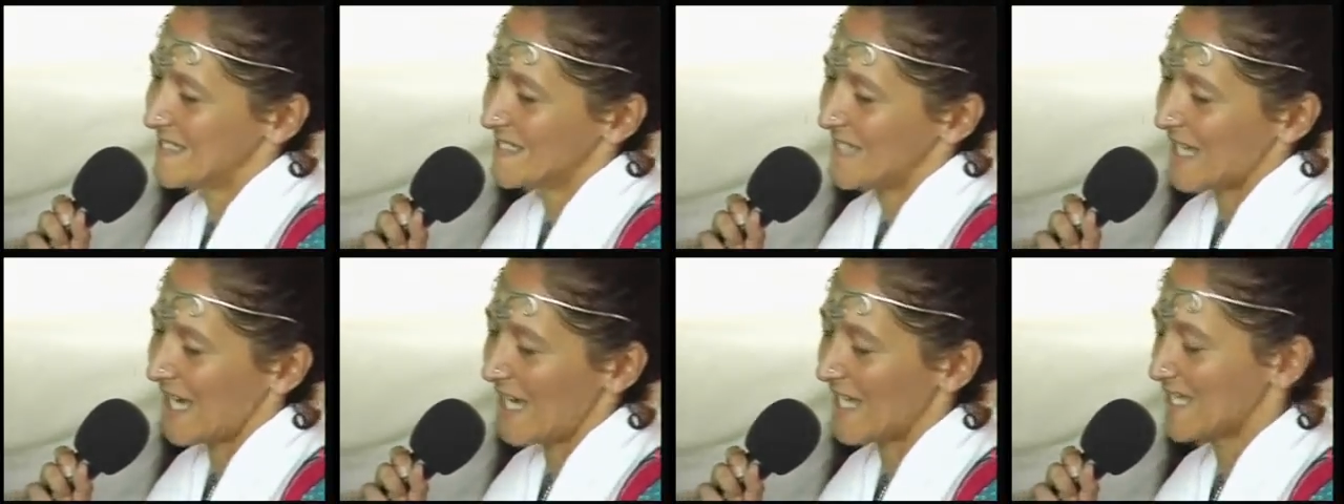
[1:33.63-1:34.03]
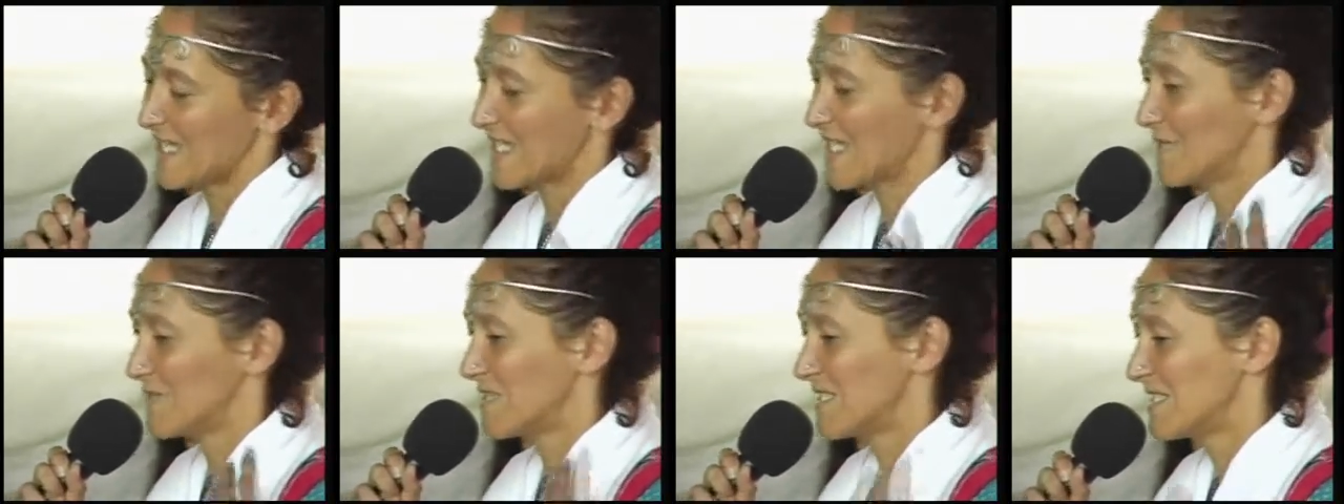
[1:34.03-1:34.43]
I
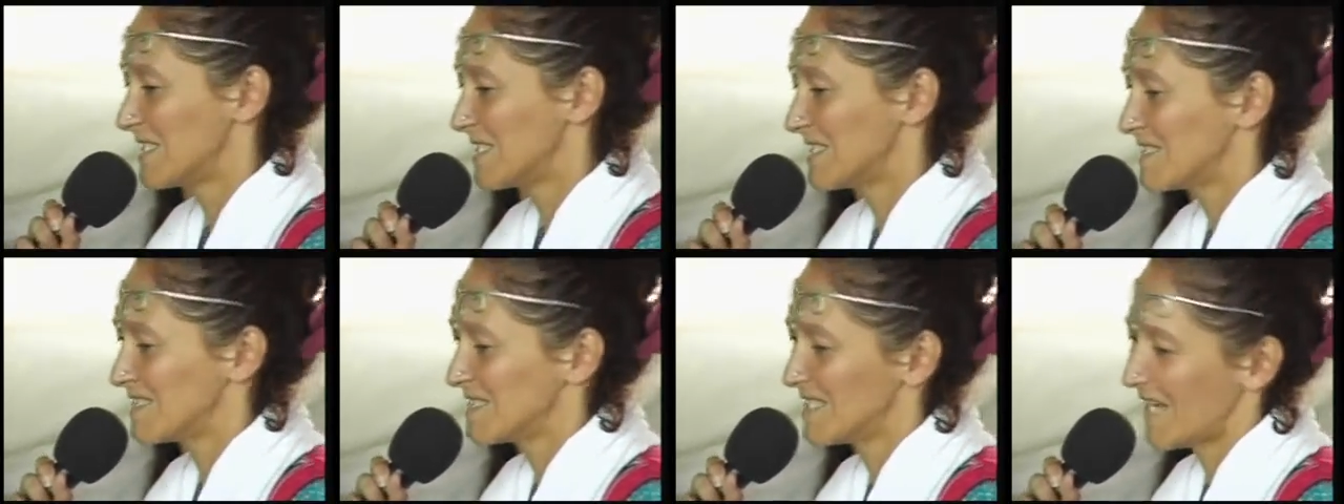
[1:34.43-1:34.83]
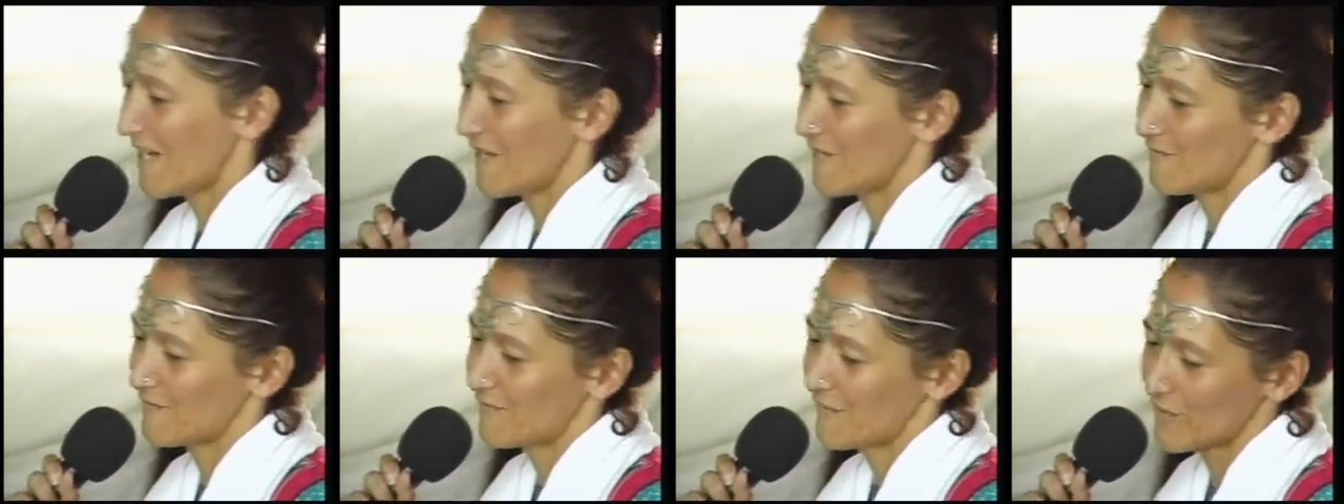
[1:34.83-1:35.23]
came in India
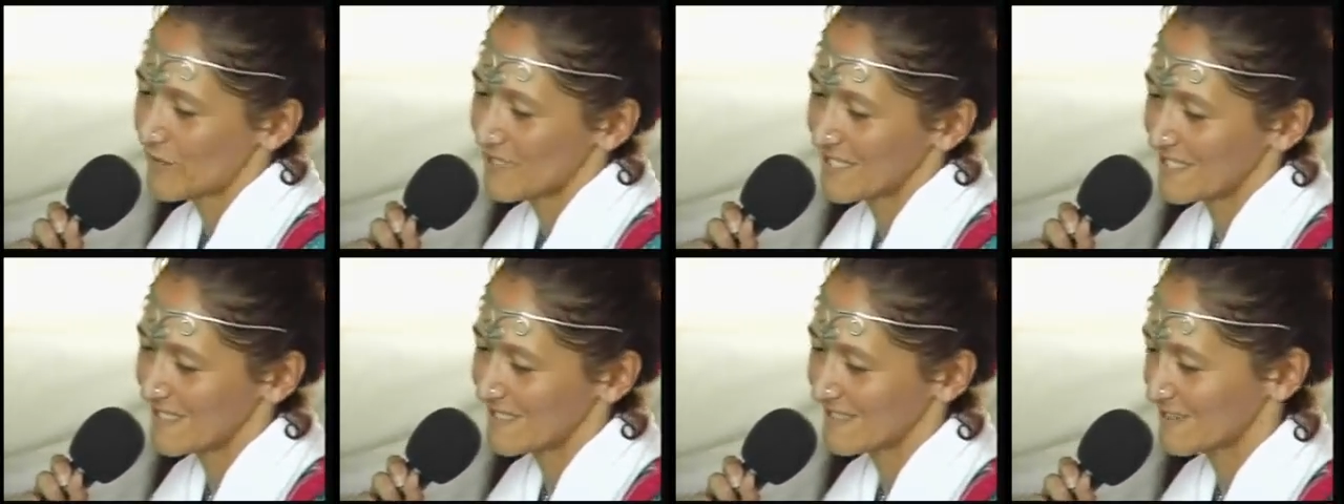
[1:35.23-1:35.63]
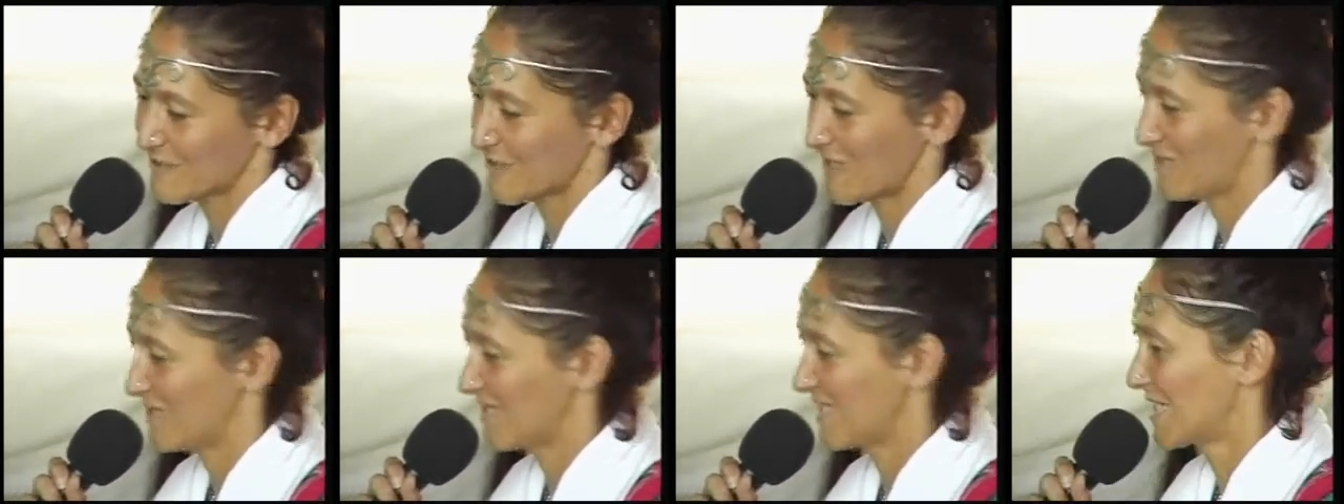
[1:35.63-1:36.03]
4 years
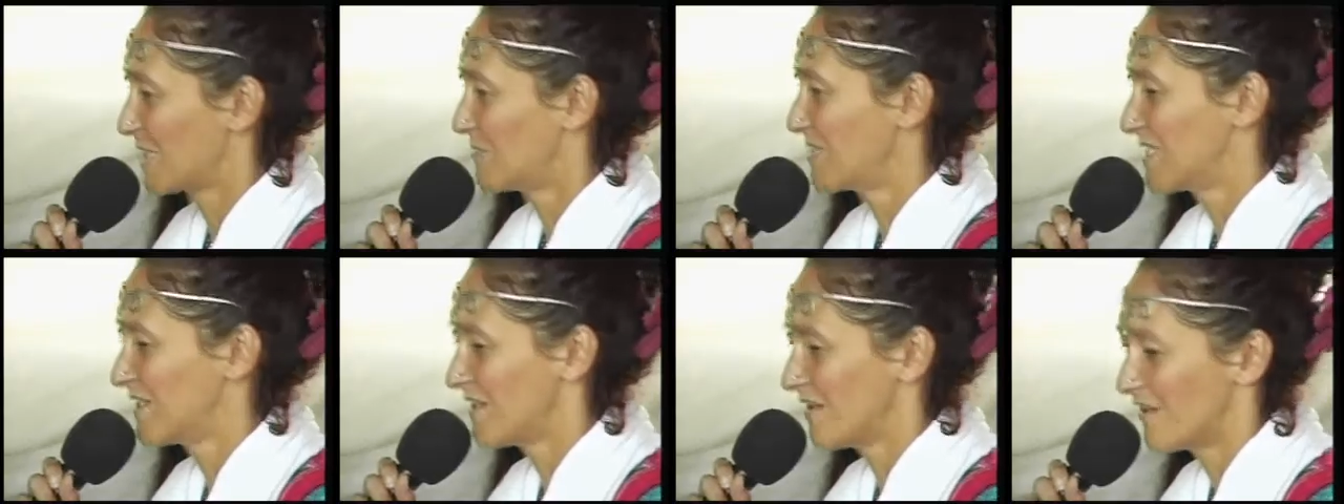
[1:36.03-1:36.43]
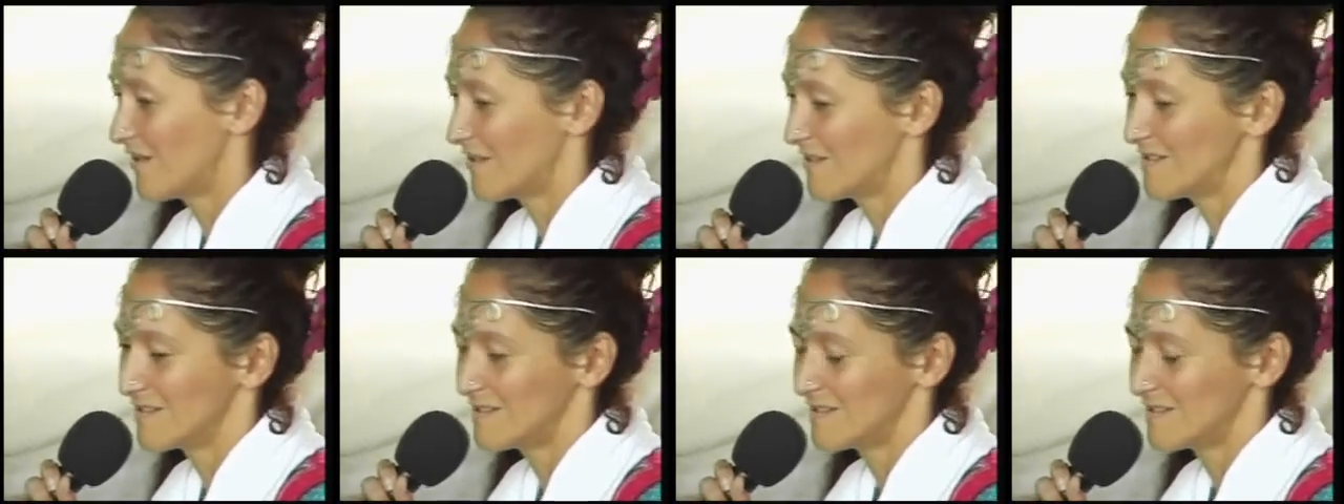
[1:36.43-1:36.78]
traveling with her,